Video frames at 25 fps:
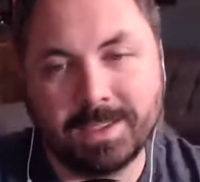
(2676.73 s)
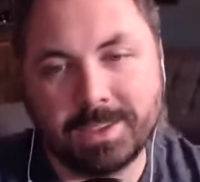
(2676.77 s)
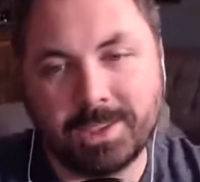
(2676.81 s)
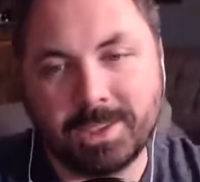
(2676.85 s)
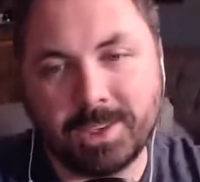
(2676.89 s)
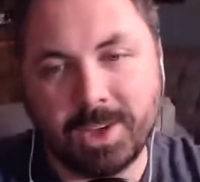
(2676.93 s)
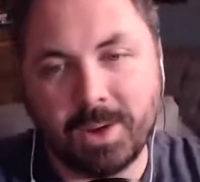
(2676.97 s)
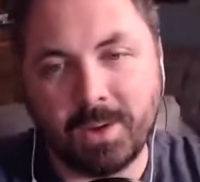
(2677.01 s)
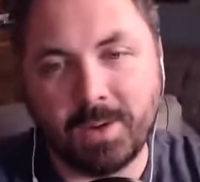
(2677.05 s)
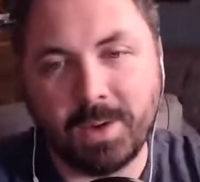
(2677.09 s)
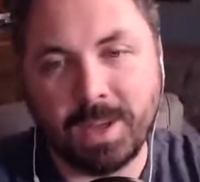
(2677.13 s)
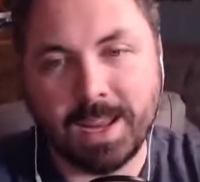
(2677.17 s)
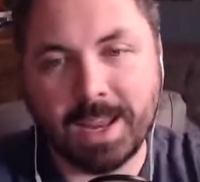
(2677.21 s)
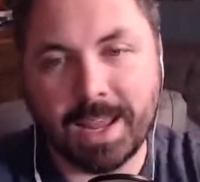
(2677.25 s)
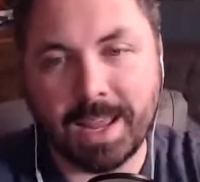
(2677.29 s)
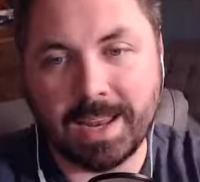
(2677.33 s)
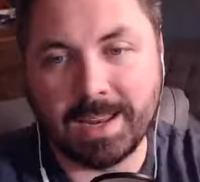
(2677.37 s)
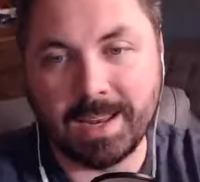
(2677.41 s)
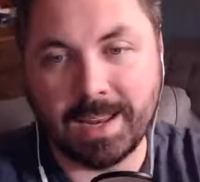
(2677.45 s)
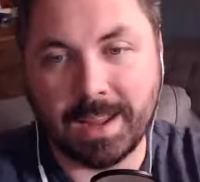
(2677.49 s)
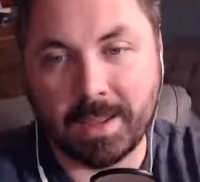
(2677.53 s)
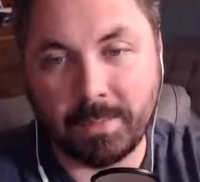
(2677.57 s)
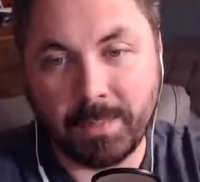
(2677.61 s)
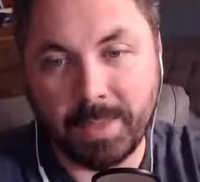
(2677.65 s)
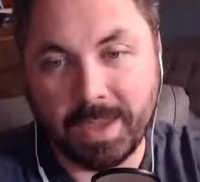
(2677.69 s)
So it
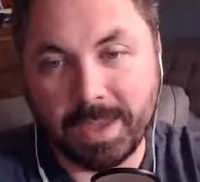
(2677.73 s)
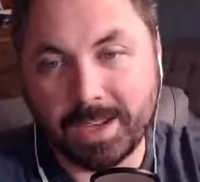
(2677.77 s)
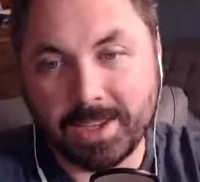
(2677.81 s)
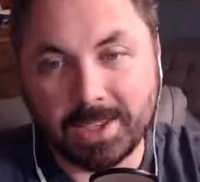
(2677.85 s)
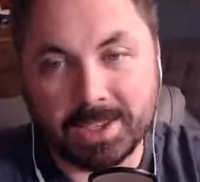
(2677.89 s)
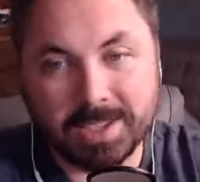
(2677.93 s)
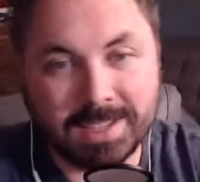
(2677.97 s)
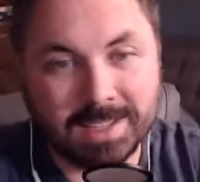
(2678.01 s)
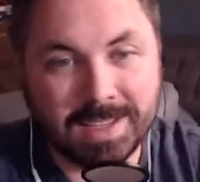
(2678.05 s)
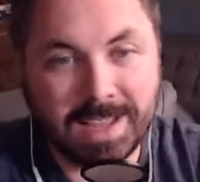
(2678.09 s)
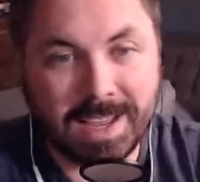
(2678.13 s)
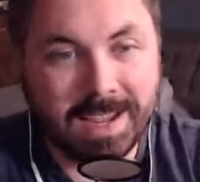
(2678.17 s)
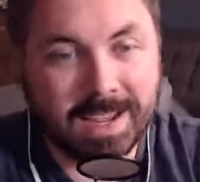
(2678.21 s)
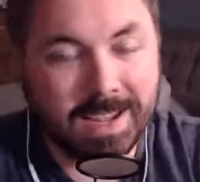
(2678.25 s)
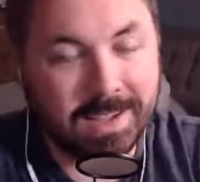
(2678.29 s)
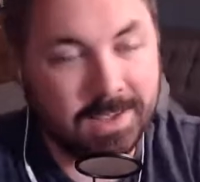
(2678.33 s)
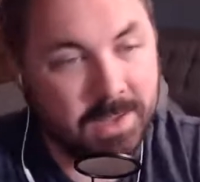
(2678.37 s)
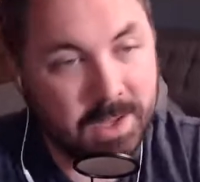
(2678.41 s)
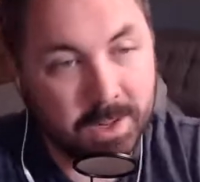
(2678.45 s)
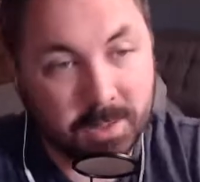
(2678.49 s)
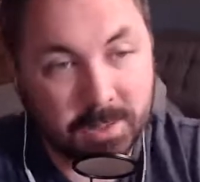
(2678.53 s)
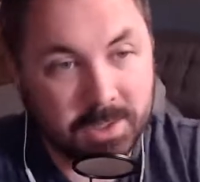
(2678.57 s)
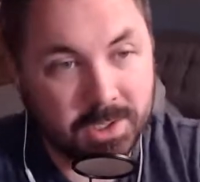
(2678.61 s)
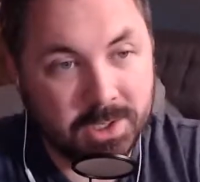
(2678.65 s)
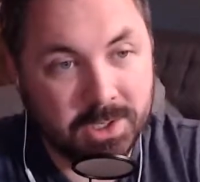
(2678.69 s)
ended up being just like
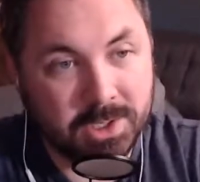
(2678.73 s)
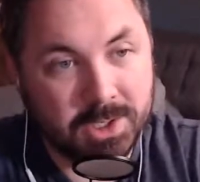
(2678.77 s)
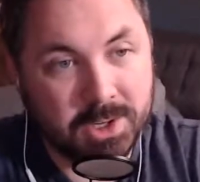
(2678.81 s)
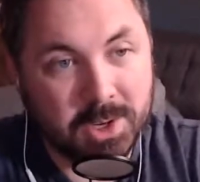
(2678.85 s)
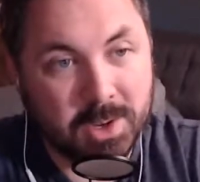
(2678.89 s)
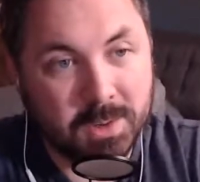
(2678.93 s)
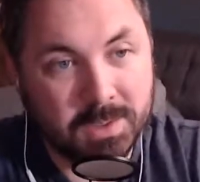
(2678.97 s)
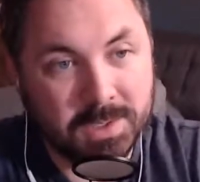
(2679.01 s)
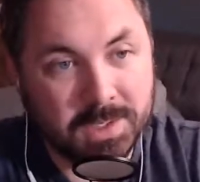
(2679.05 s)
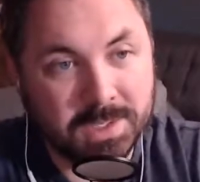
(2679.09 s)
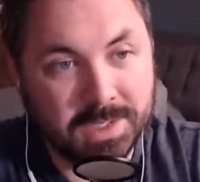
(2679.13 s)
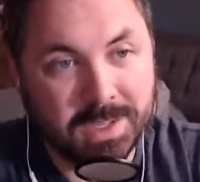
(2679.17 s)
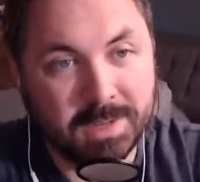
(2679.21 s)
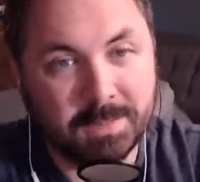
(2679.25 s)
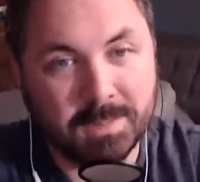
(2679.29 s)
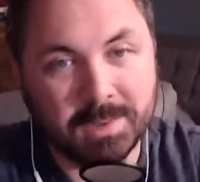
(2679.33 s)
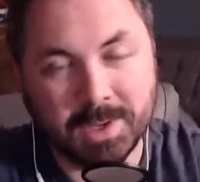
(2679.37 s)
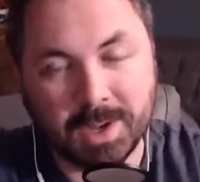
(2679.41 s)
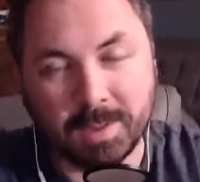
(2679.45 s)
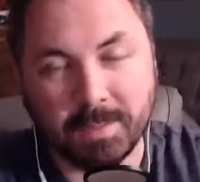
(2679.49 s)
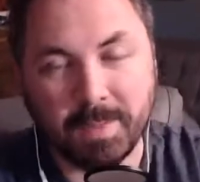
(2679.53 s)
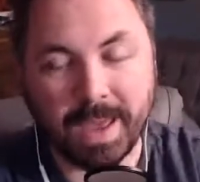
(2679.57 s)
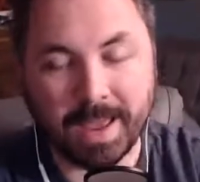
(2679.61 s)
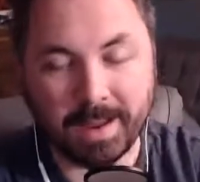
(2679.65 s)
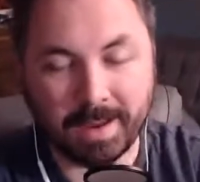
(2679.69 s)
there was just no sleep.
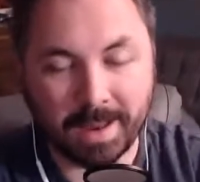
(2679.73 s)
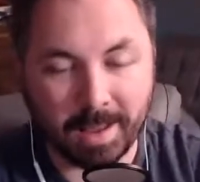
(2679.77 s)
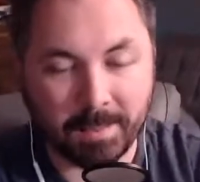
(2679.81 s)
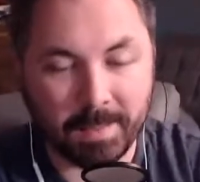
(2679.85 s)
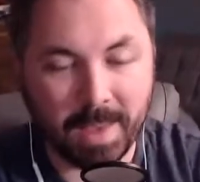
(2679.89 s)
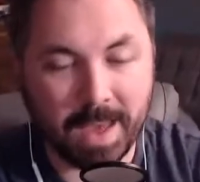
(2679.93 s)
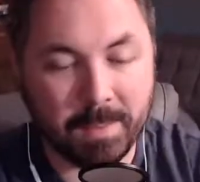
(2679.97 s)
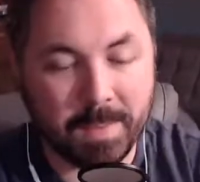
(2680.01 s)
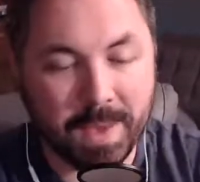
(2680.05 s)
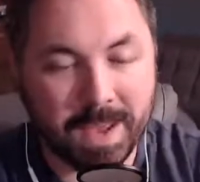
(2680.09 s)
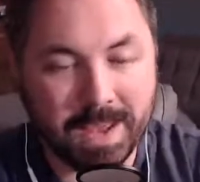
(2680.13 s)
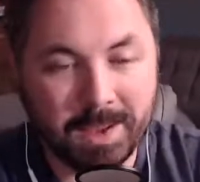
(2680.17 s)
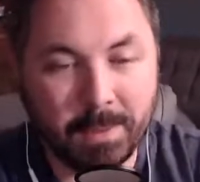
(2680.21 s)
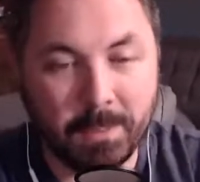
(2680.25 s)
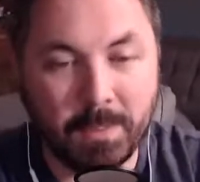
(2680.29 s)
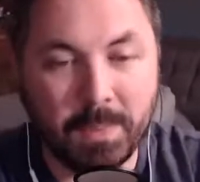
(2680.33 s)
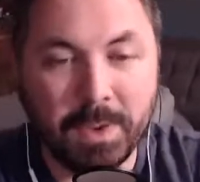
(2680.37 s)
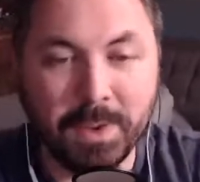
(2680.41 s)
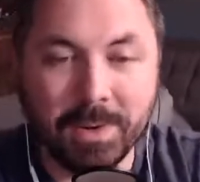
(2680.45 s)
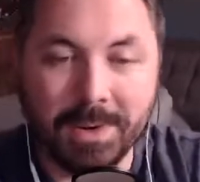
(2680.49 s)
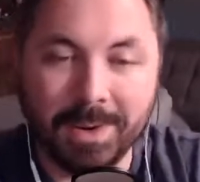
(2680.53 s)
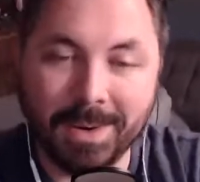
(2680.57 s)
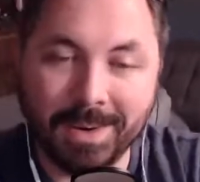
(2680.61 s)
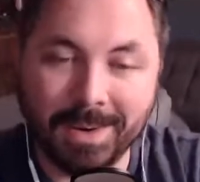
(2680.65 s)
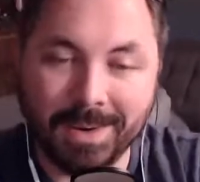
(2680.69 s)
So I'm at my
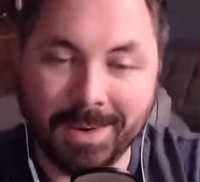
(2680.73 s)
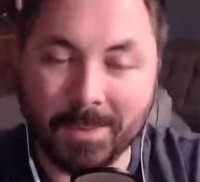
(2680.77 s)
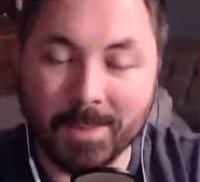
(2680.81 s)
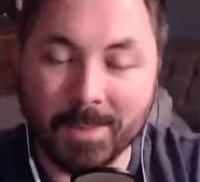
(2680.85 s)
computer and